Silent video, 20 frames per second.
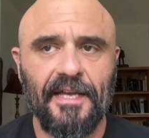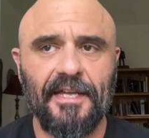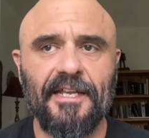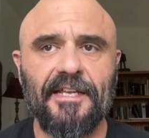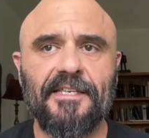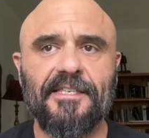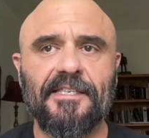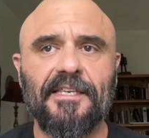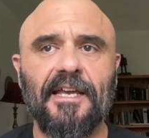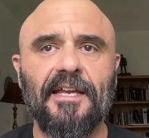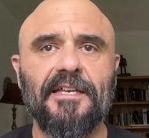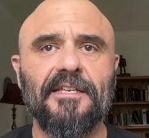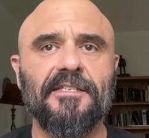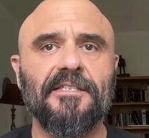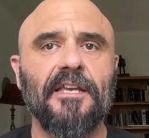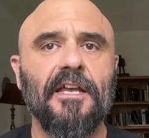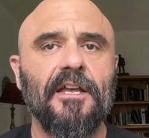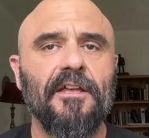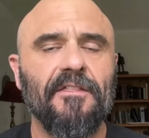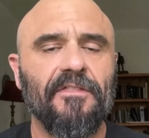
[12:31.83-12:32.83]
And he
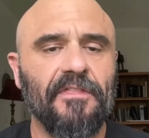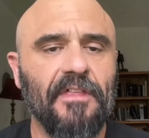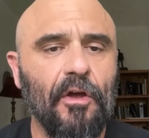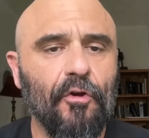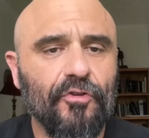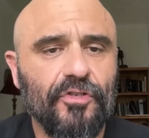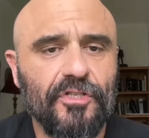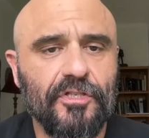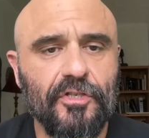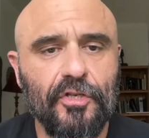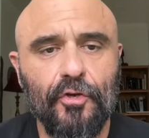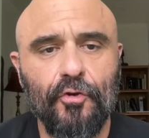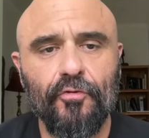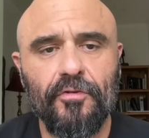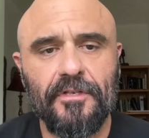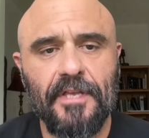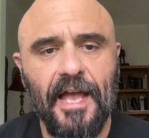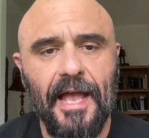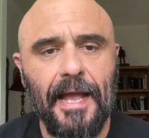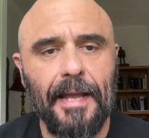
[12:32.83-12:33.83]
says, those
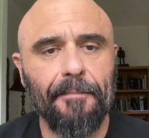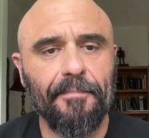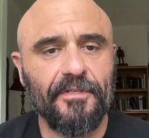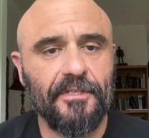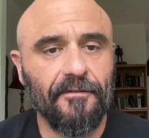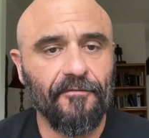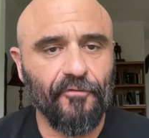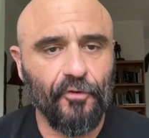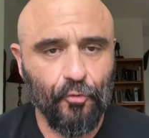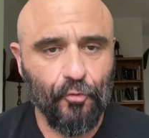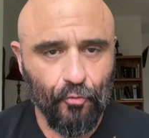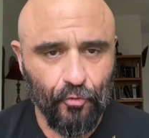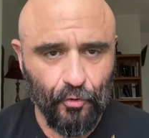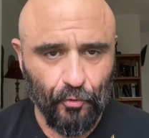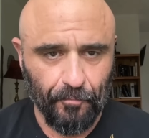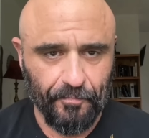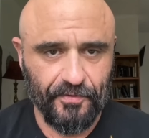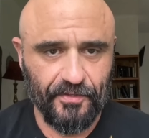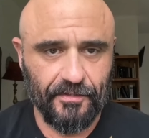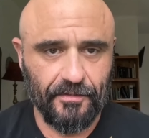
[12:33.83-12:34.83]
two types of
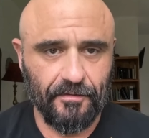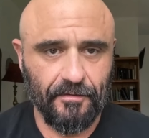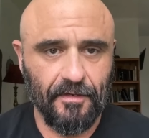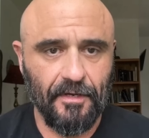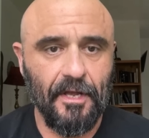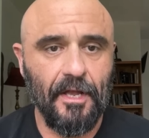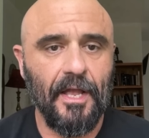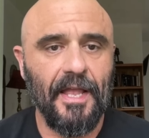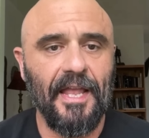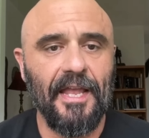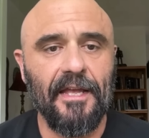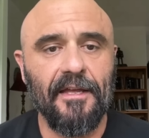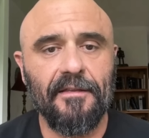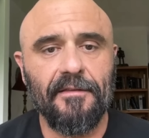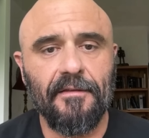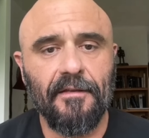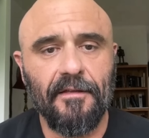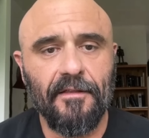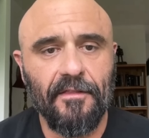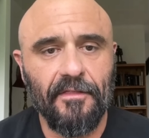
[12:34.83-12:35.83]
groups
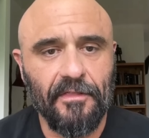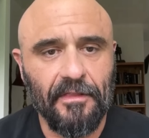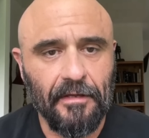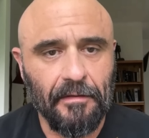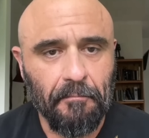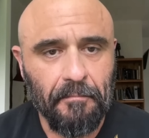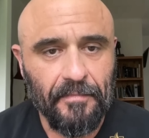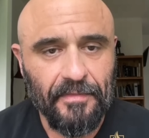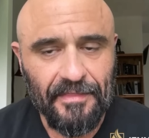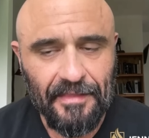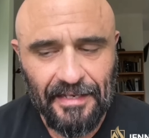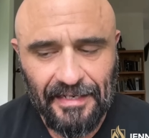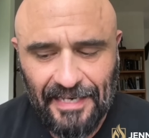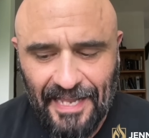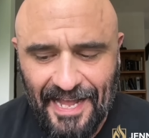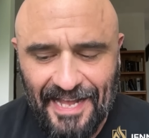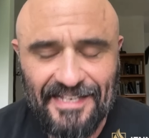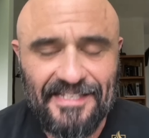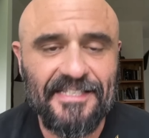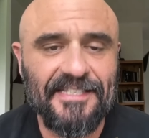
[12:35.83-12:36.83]
in the, the
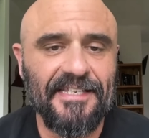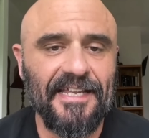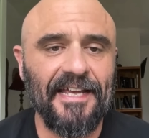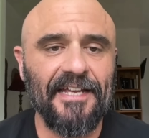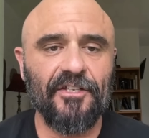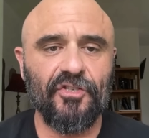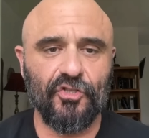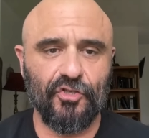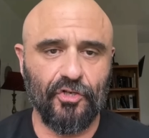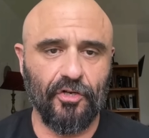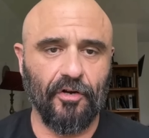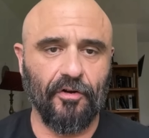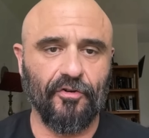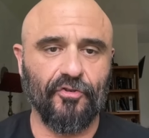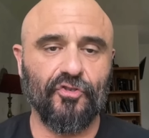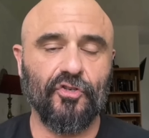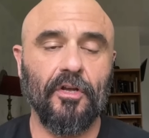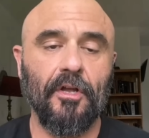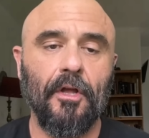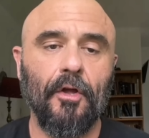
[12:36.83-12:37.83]
last days
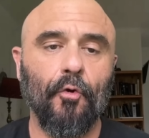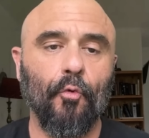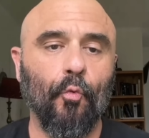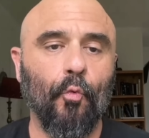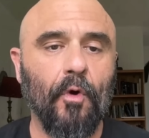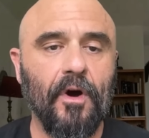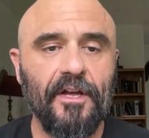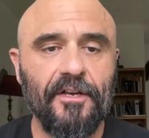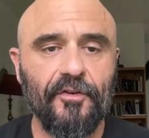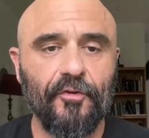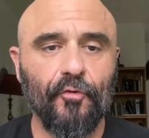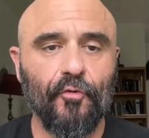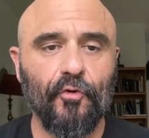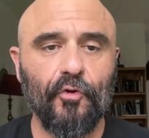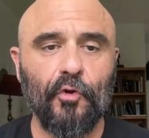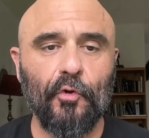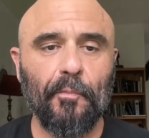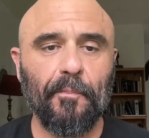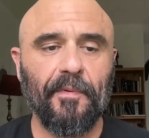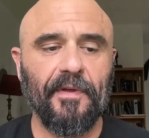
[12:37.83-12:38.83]
church, one
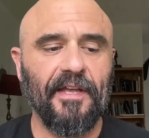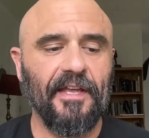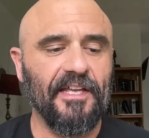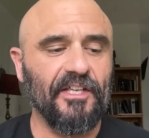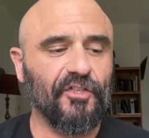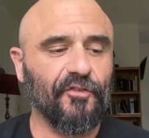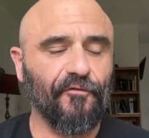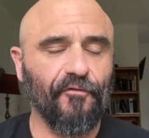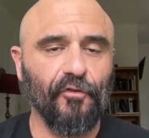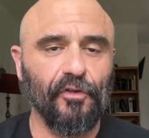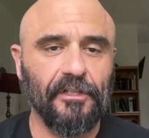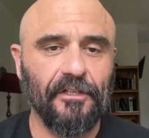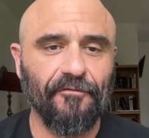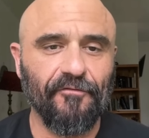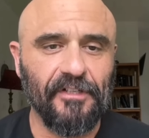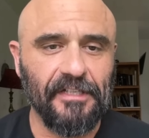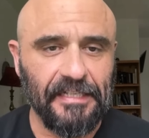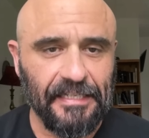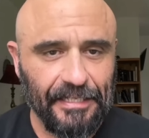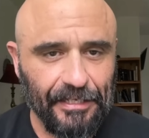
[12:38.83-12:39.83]
group is full
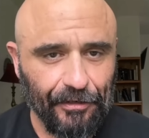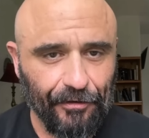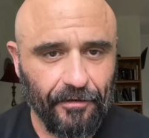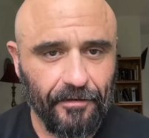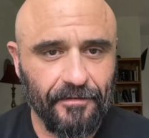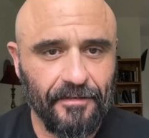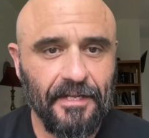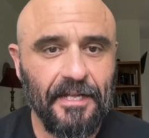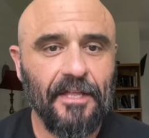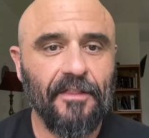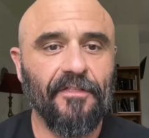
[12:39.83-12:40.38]
of glitter.